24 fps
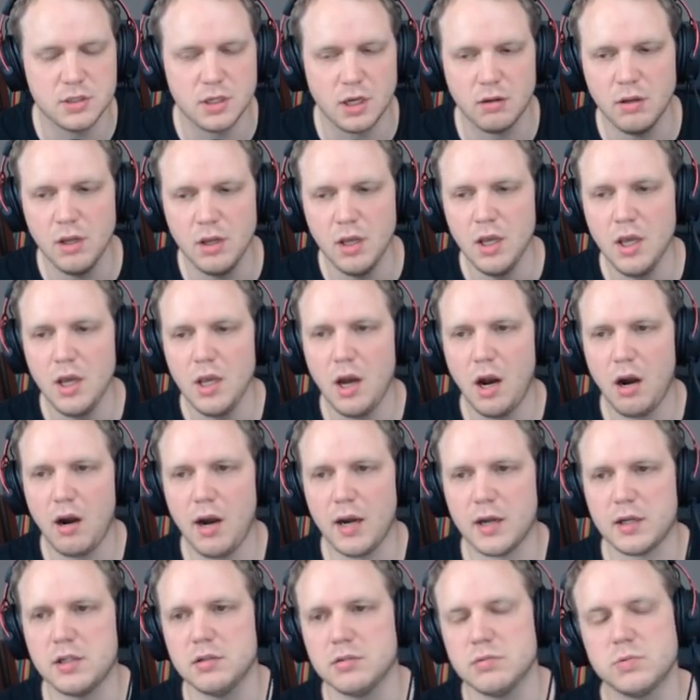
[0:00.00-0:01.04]
So all
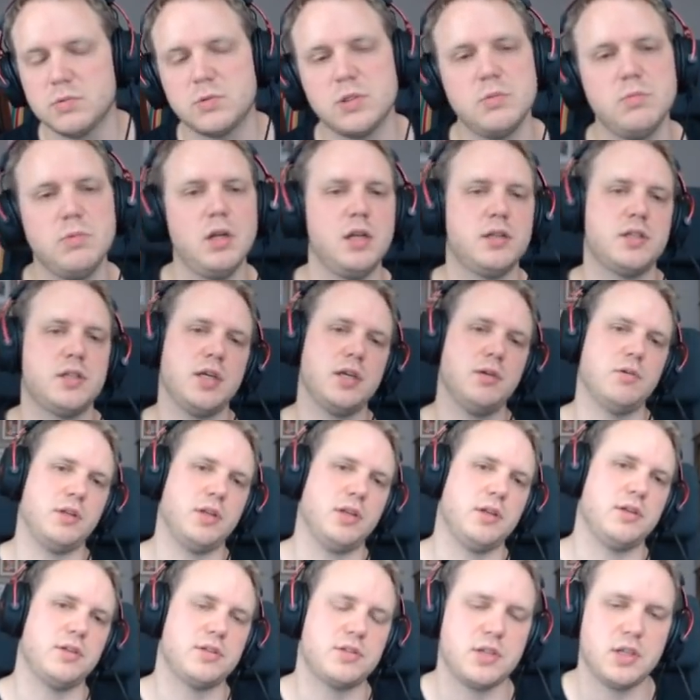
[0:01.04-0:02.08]
right, cool. So well, I tell you what.
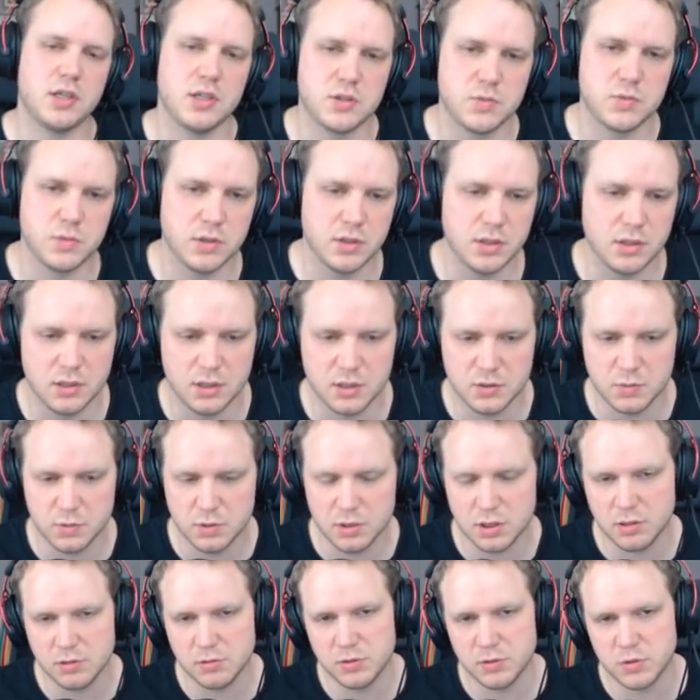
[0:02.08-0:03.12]
Then, seeing as we're as
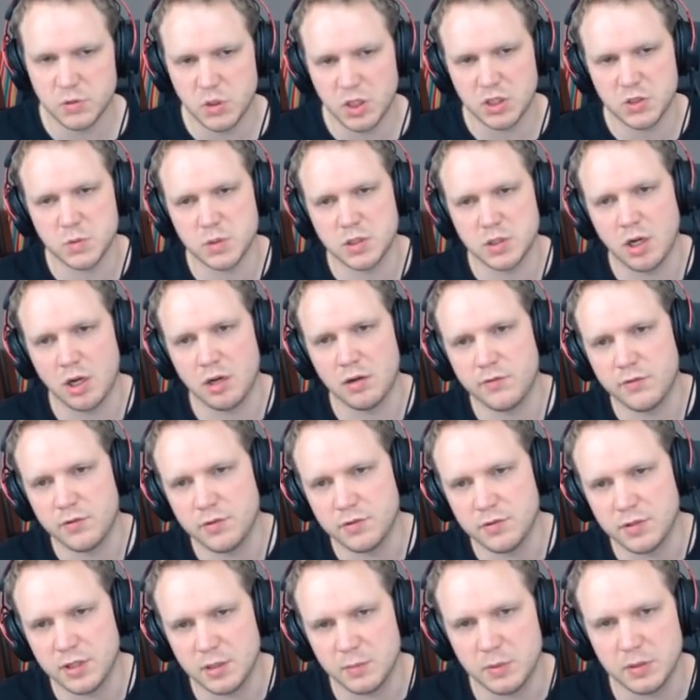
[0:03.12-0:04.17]
we're as, we're going
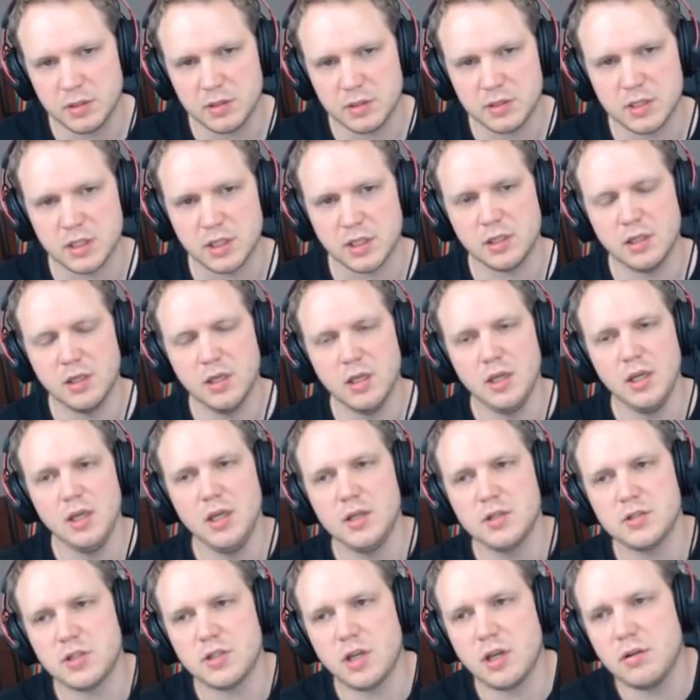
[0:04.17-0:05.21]
through the ability,
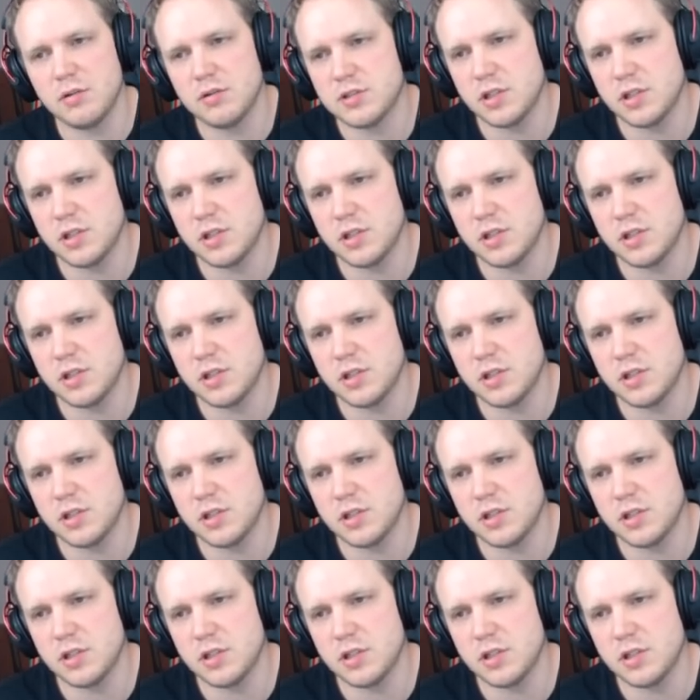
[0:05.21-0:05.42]
so